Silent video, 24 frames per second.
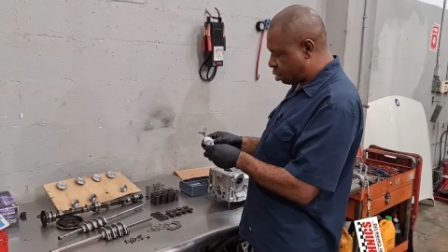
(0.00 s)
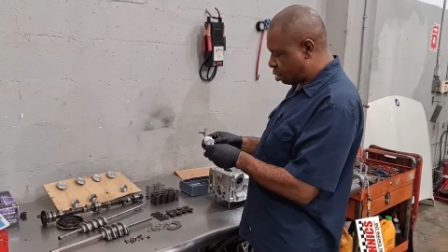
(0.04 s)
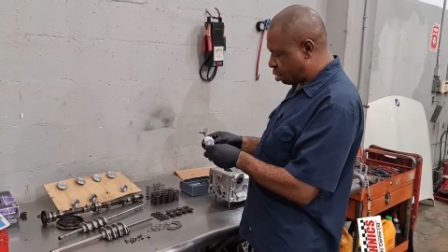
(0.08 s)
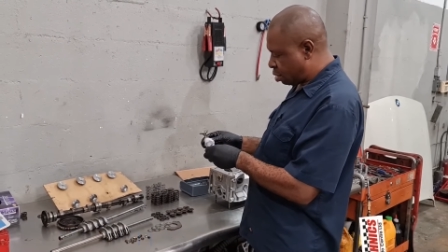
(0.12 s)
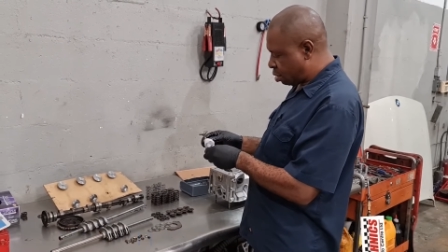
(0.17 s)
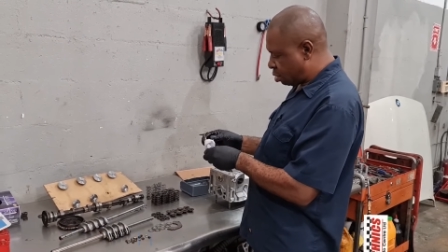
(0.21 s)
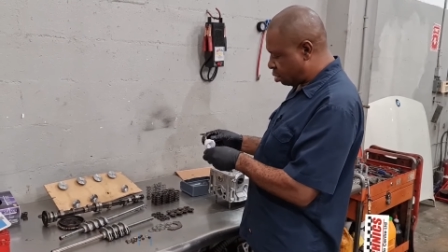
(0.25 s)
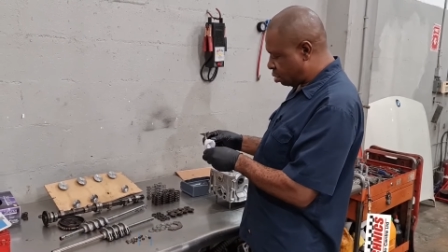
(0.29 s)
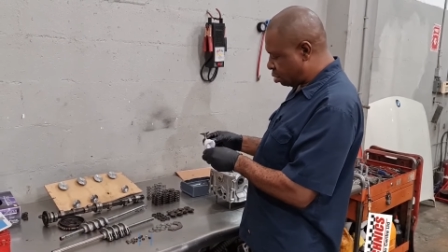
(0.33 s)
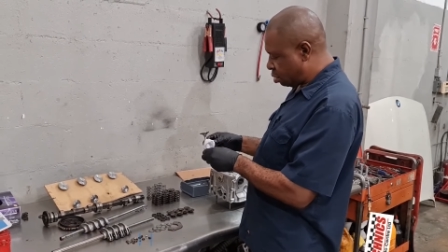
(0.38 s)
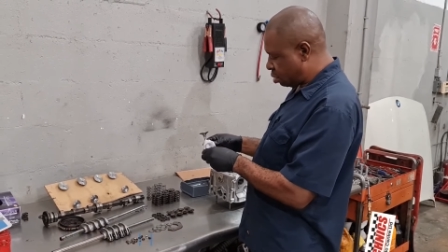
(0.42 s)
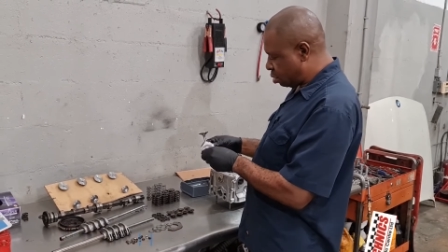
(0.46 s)

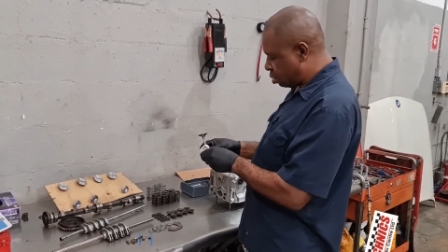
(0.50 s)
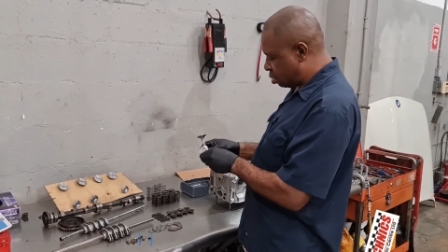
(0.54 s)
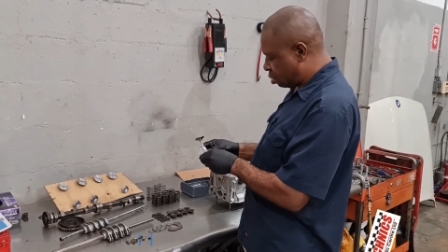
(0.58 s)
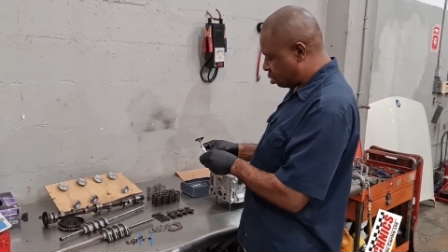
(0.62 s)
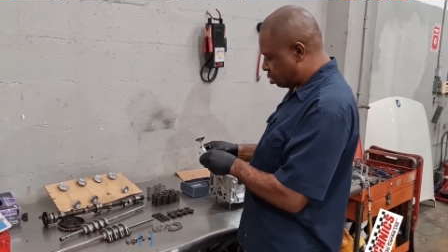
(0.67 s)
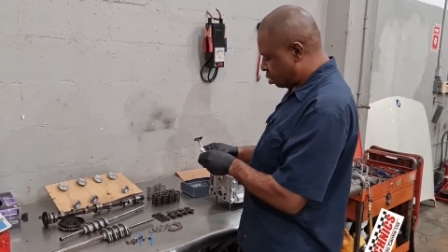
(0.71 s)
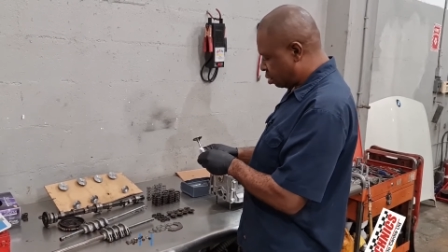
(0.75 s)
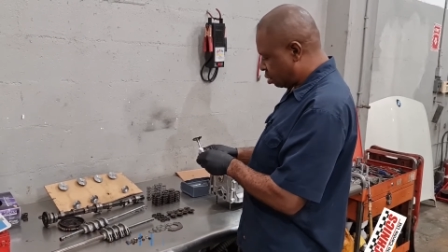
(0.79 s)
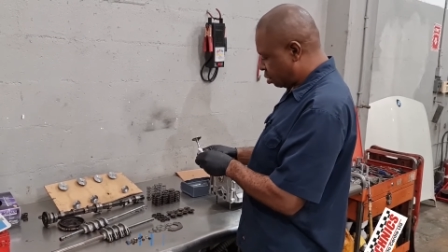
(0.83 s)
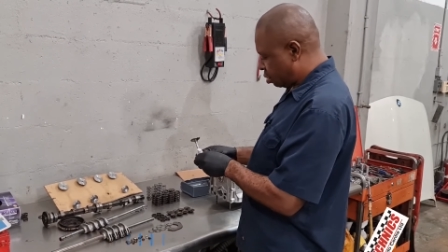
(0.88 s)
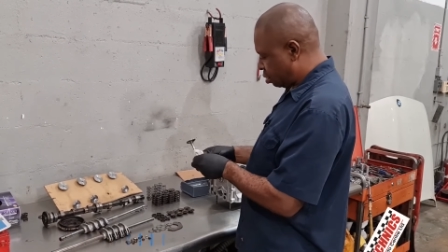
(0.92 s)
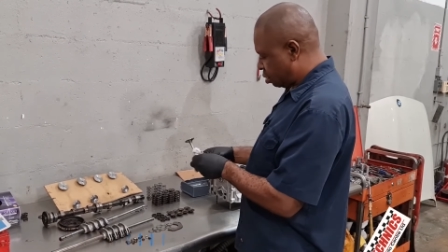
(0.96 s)
any
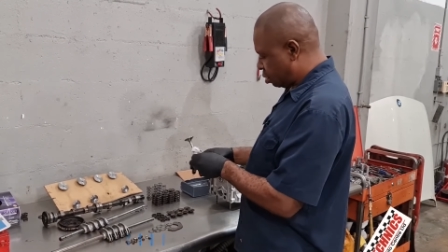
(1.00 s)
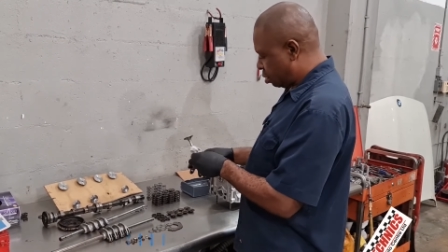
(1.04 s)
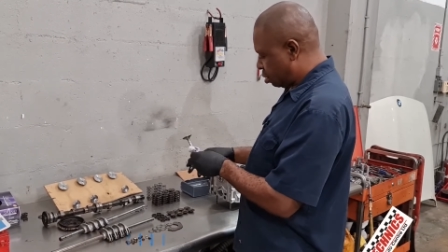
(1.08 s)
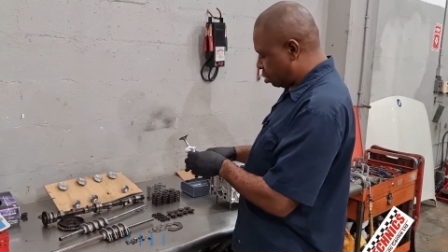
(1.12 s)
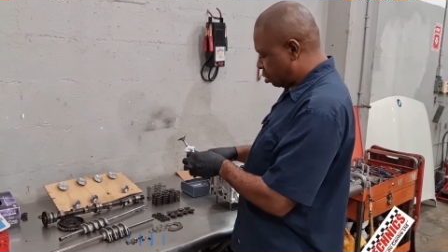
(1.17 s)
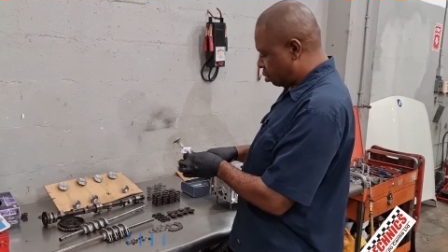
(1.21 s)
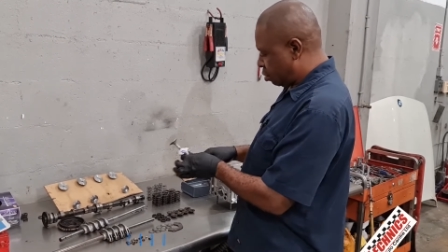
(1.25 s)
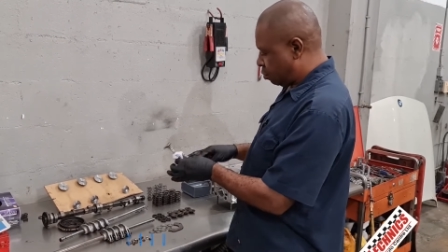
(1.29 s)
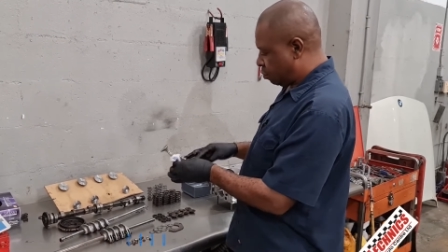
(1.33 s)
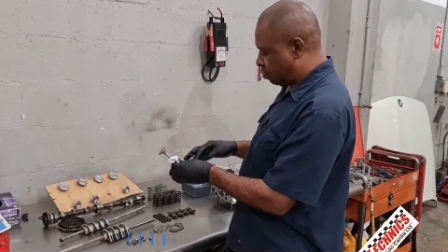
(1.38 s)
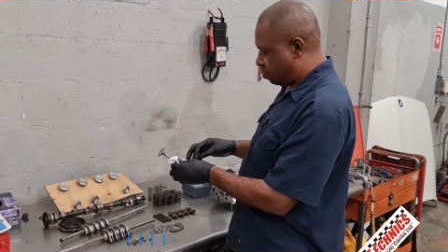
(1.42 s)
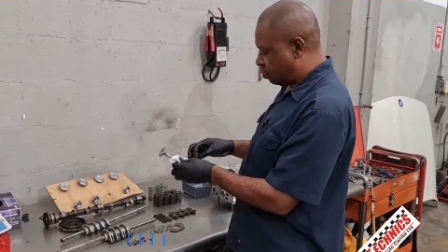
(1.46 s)

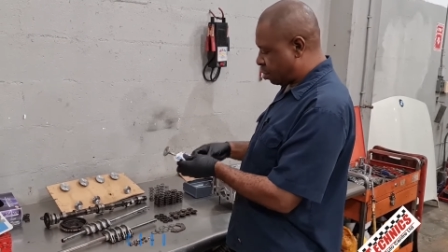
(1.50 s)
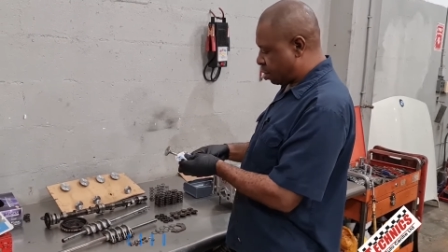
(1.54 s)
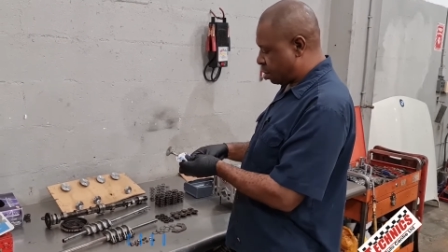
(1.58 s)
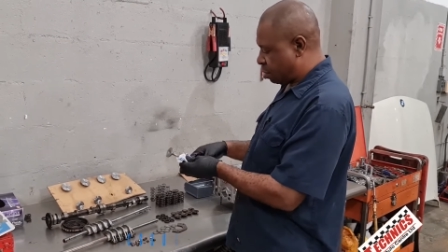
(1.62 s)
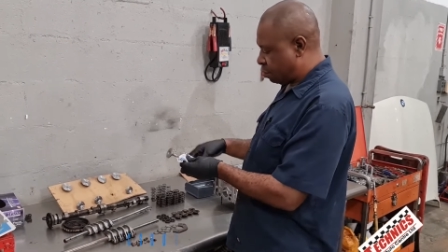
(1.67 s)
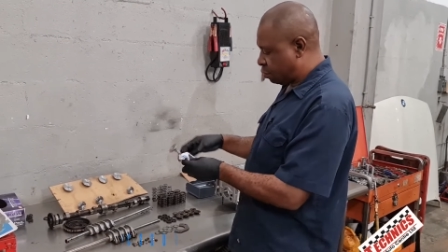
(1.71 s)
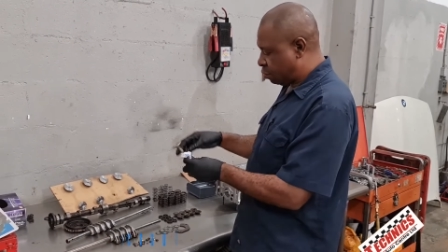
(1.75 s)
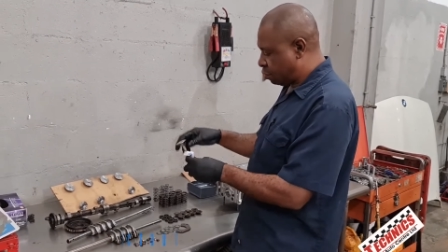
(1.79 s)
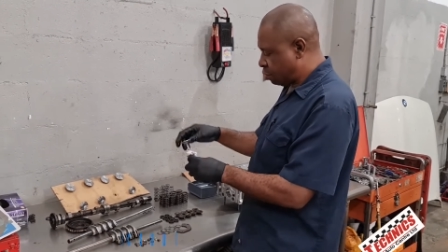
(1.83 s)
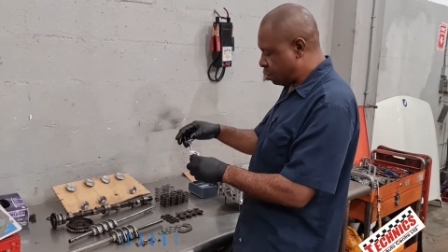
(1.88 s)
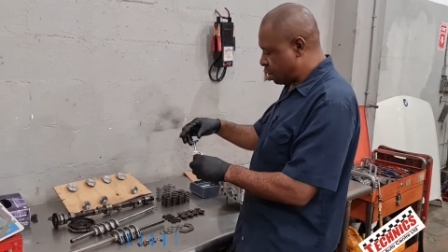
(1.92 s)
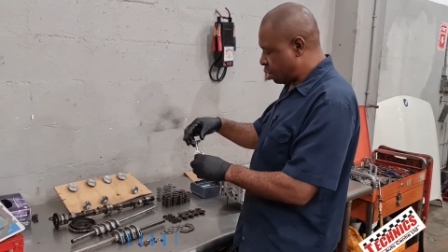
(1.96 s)

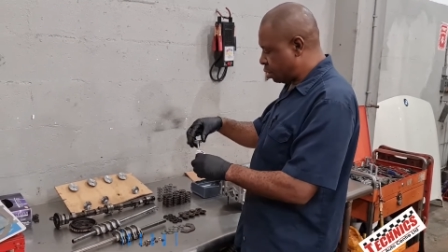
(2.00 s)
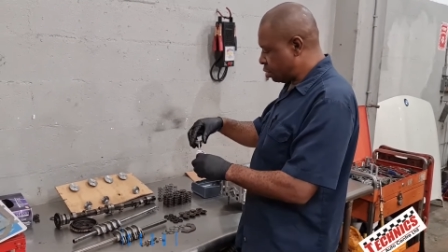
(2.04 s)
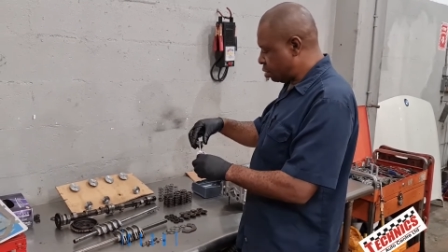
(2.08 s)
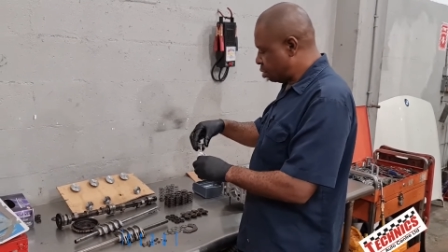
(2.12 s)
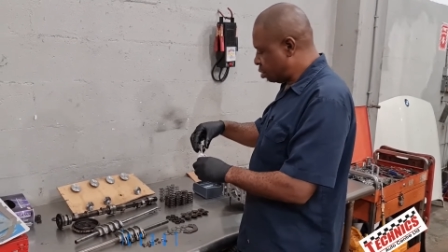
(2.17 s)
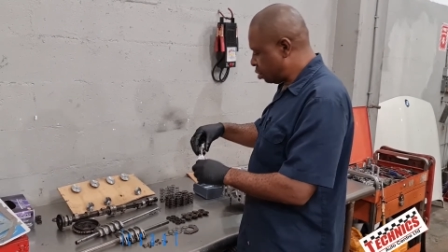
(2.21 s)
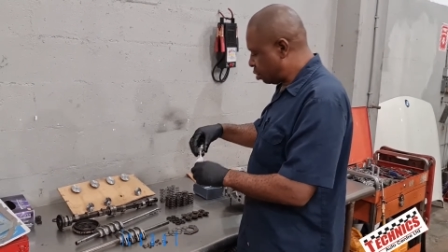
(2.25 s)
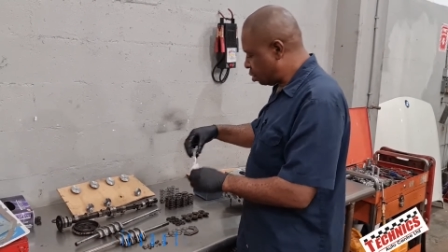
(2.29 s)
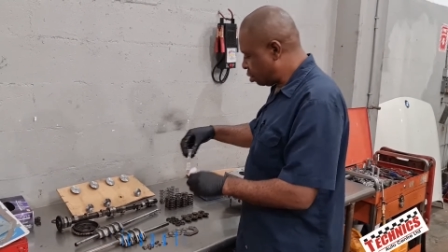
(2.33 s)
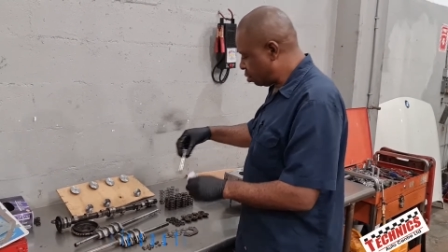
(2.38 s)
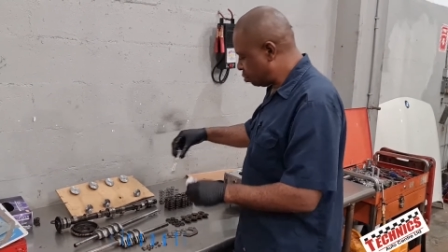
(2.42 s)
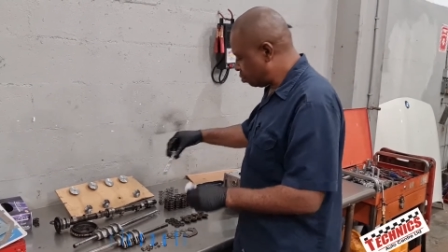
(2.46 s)
valve
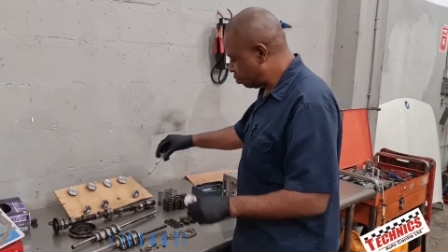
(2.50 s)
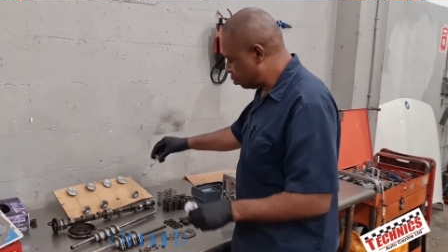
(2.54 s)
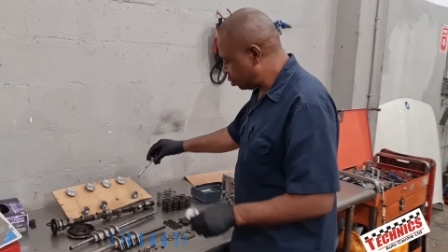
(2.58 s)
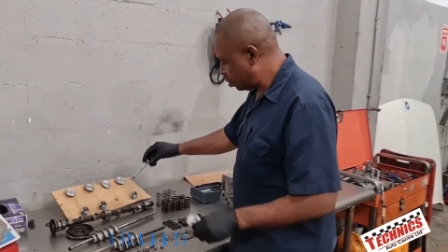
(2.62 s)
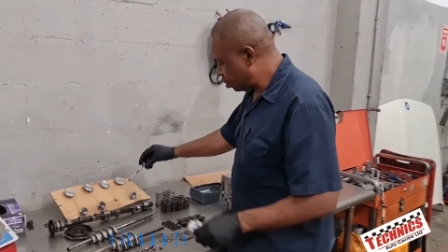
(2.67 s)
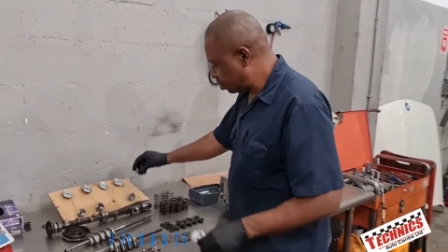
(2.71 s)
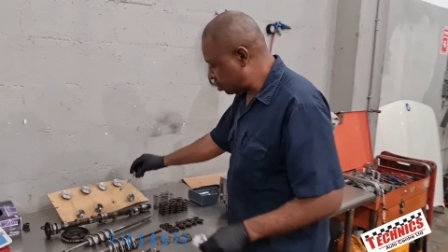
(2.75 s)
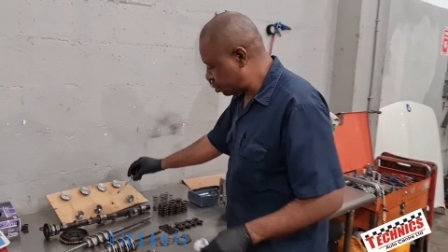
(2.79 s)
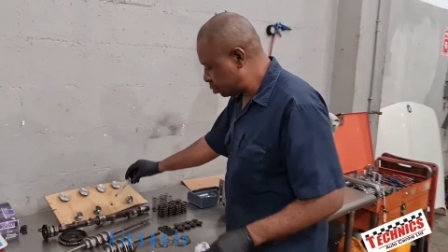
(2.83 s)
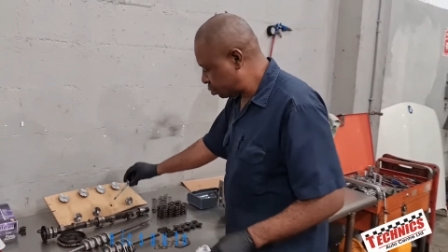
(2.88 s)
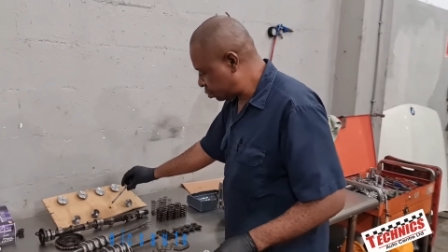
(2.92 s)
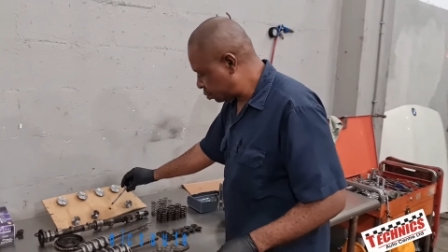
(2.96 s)
grinding
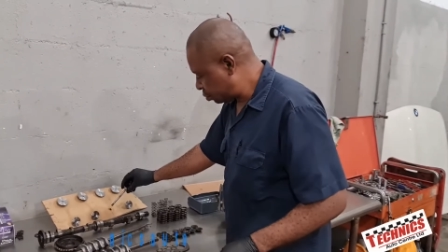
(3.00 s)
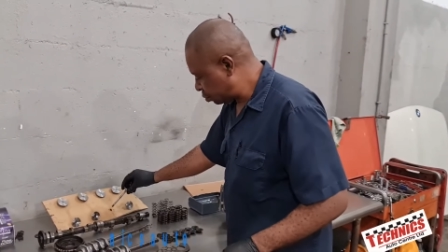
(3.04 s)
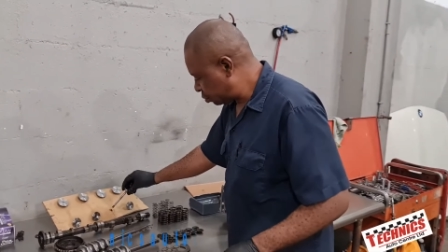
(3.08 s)
compound